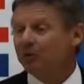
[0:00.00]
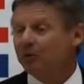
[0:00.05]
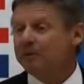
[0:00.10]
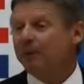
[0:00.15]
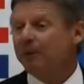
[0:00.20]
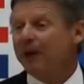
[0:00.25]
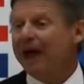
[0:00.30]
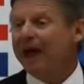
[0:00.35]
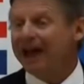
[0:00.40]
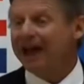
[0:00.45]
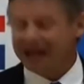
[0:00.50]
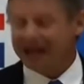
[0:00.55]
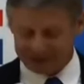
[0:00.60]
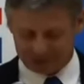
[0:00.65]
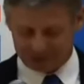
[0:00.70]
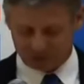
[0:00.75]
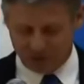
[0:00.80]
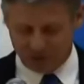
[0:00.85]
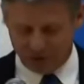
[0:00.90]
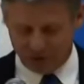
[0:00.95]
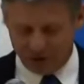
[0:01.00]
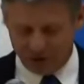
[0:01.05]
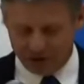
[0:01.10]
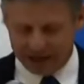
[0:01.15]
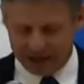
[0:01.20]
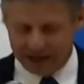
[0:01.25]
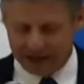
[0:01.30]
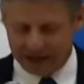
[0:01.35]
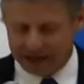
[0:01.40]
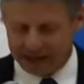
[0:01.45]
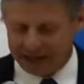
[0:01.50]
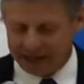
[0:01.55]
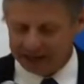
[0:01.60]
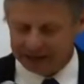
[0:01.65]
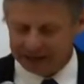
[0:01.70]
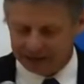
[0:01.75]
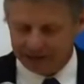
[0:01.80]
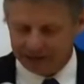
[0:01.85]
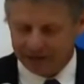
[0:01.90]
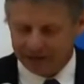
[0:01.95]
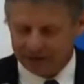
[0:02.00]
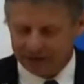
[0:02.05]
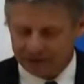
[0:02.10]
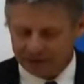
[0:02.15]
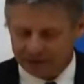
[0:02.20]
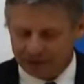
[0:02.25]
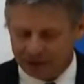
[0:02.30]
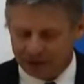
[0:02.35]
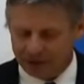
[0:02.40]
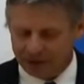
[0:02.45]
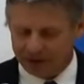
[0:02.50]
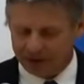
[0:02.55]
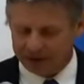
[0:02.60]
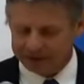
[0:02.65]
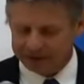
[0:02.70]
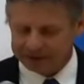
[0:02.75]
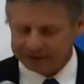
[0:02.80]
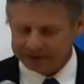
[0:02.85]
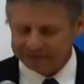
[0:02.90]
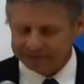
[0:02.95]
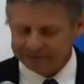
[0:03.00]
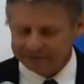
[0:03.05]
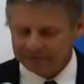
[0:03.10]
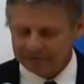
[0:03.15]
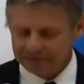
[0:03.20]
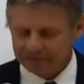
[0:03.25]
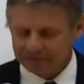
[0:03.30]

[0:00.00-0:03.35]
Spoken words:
We pass wrong-headed laws.